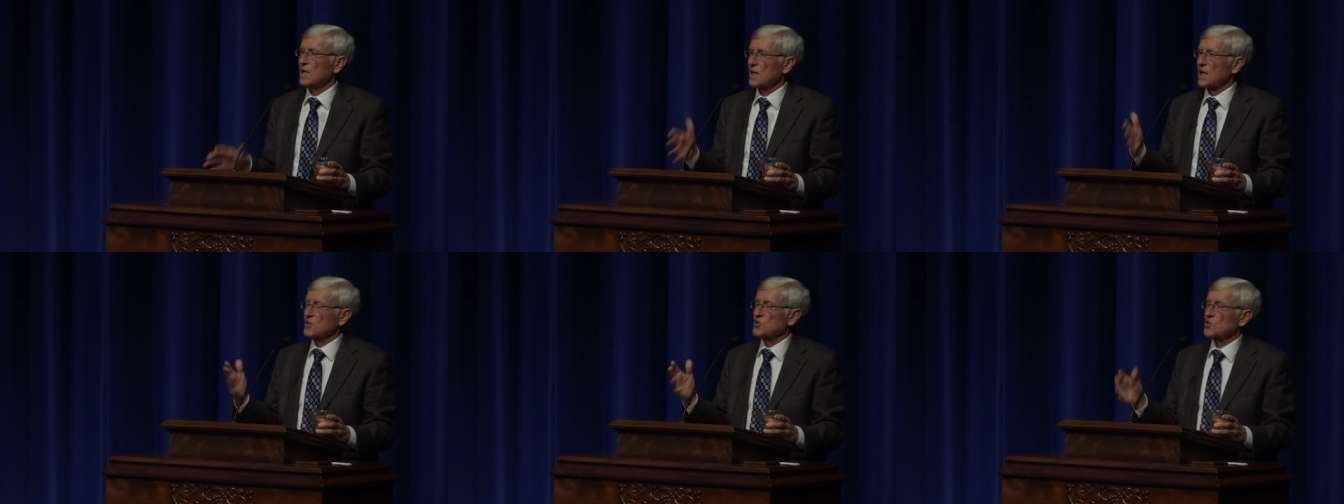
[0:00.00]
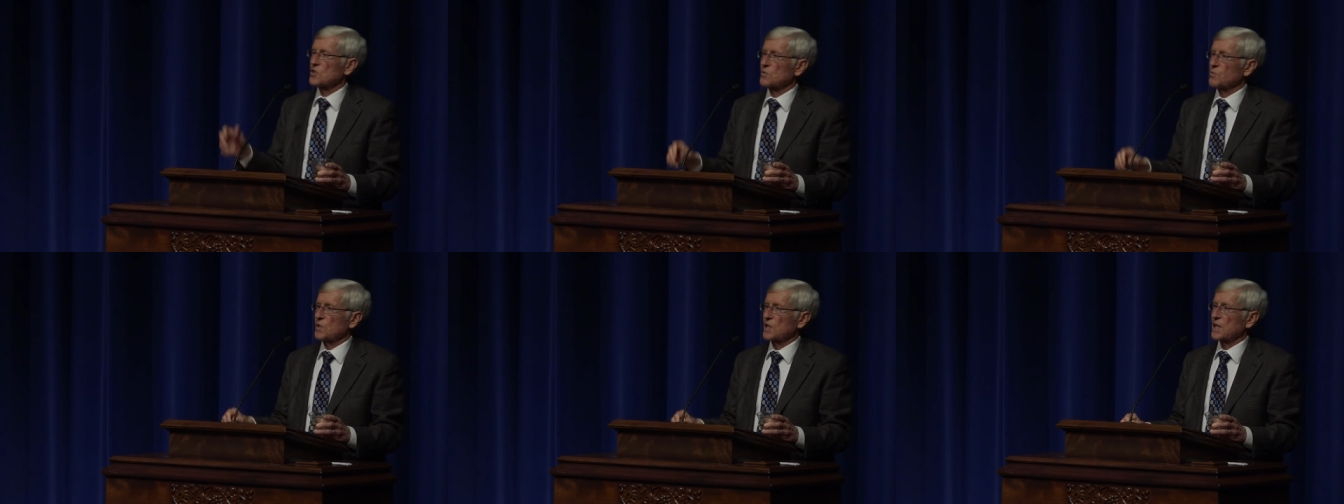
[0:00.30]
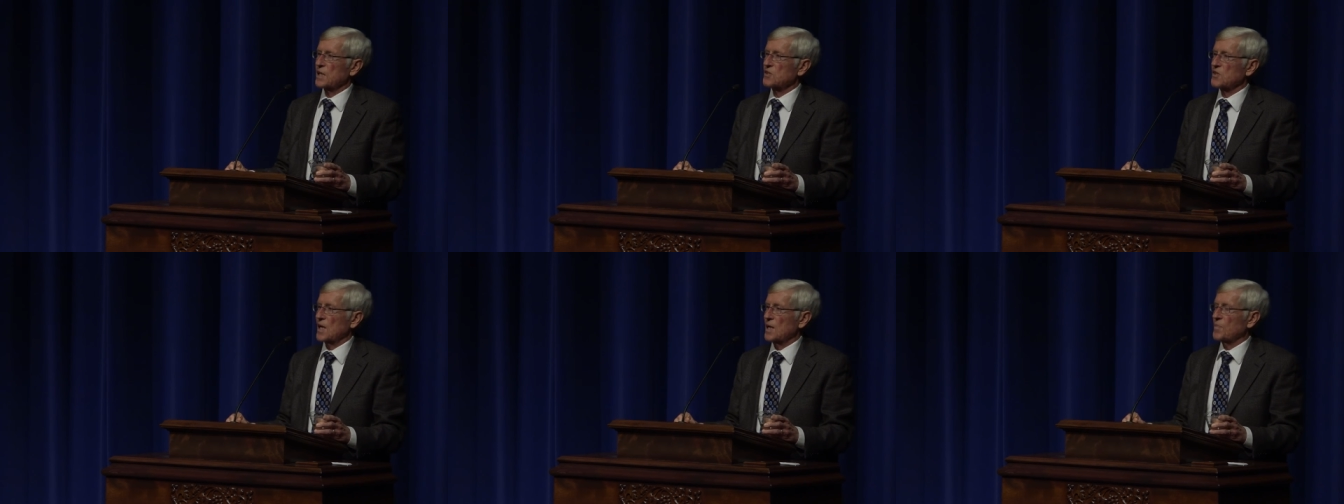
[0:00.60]
That's just one
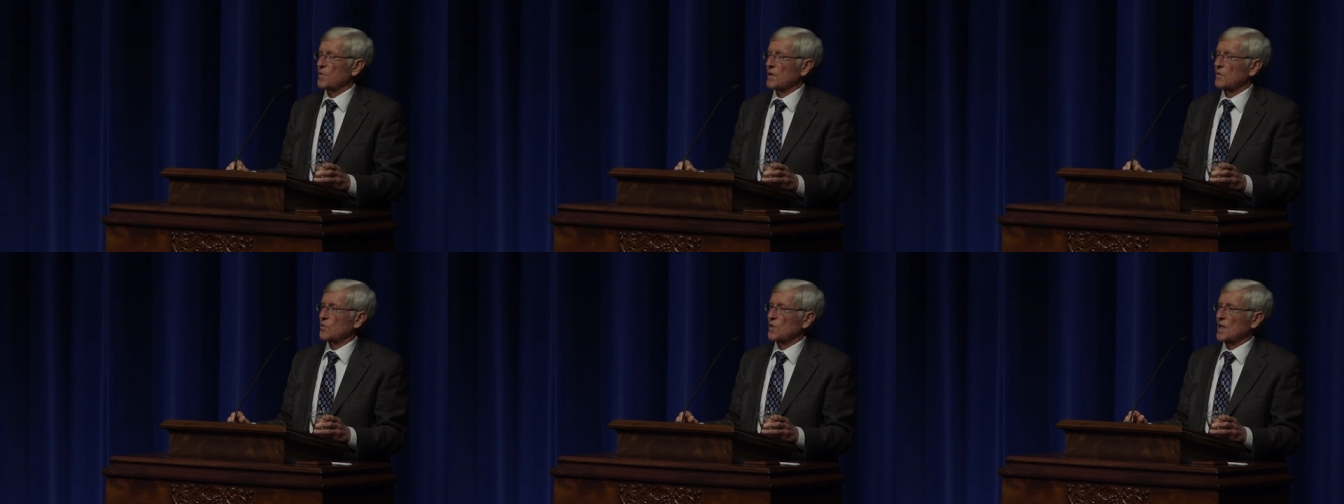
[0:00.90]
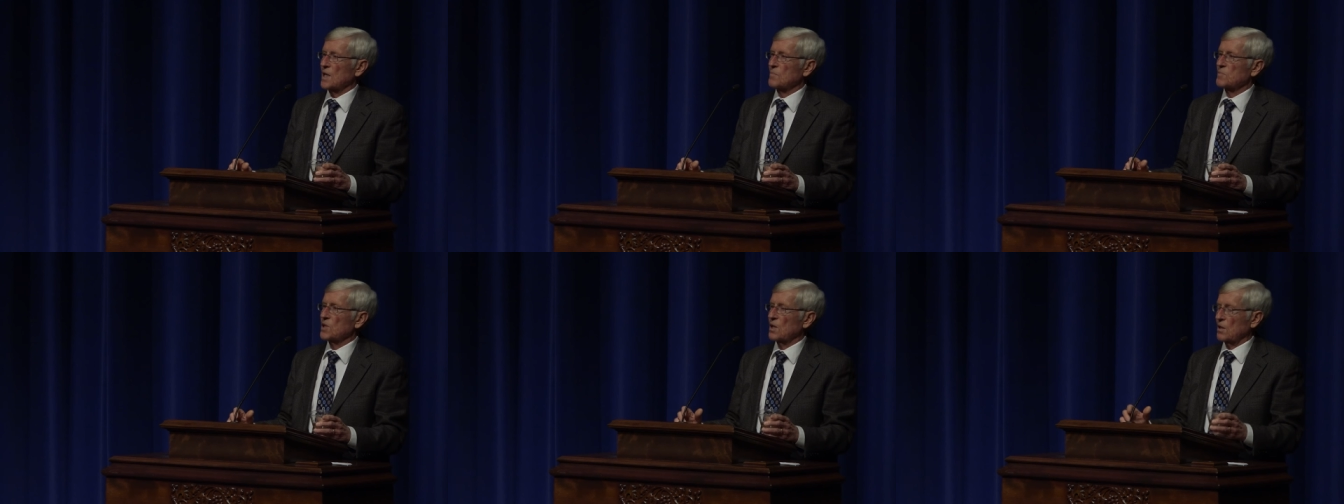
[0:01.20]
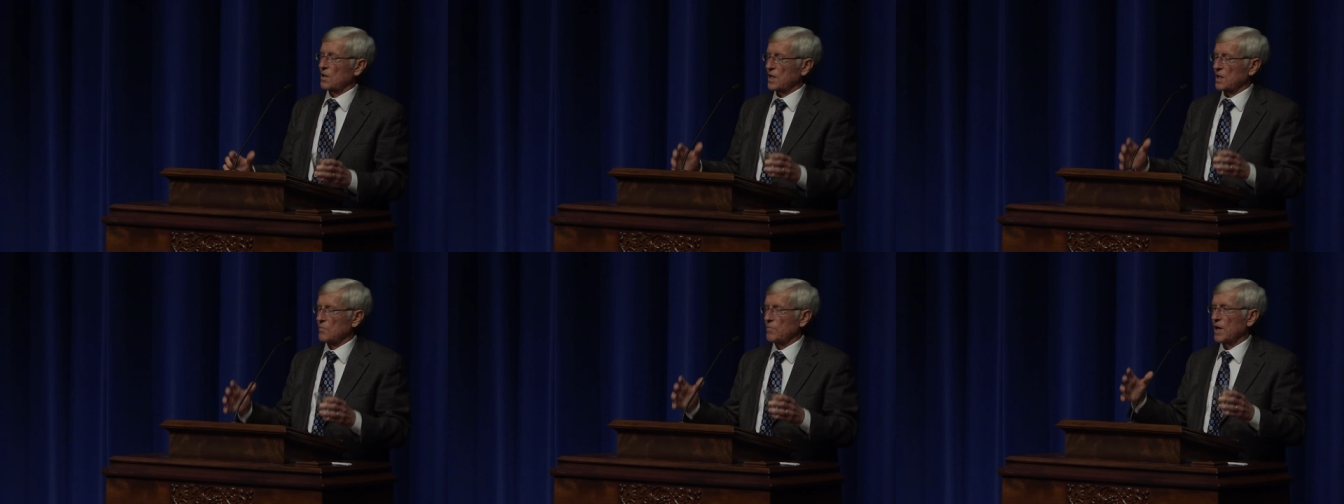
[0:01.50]
example of what I'm
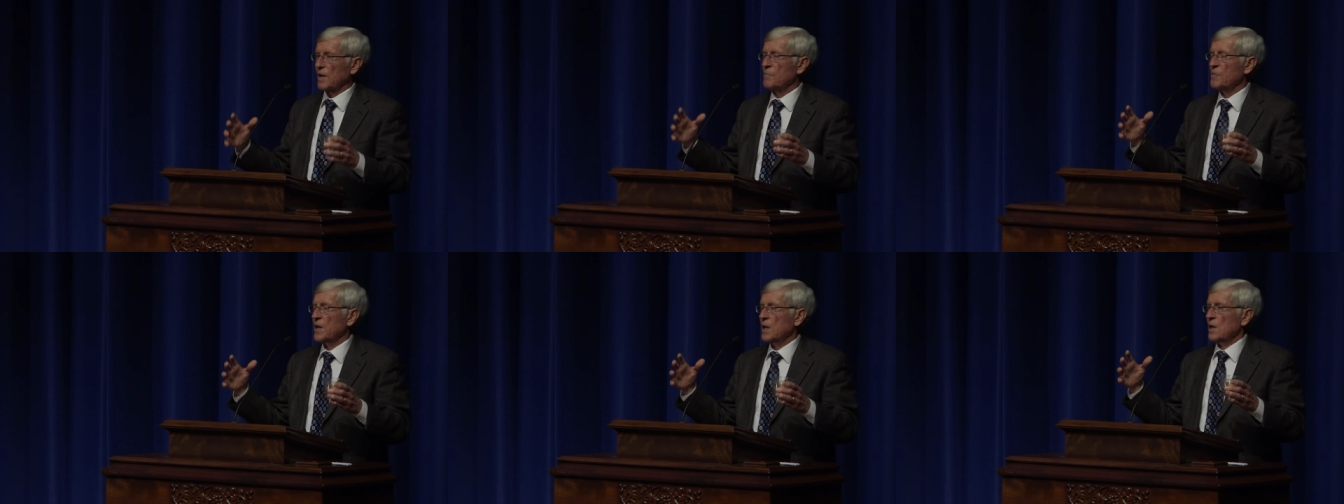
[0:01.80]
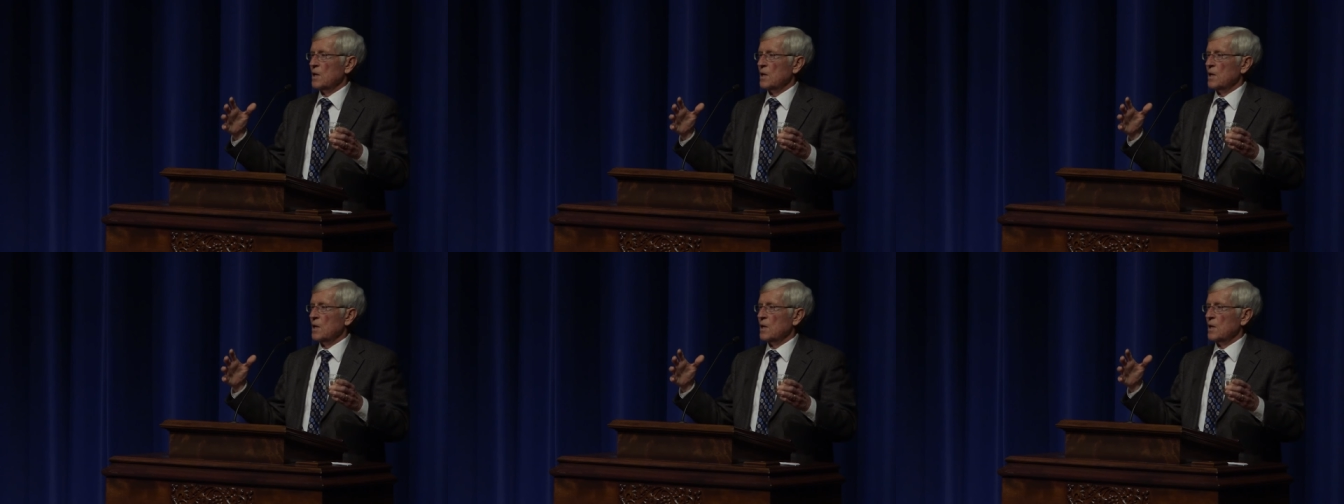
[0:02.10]
talking about.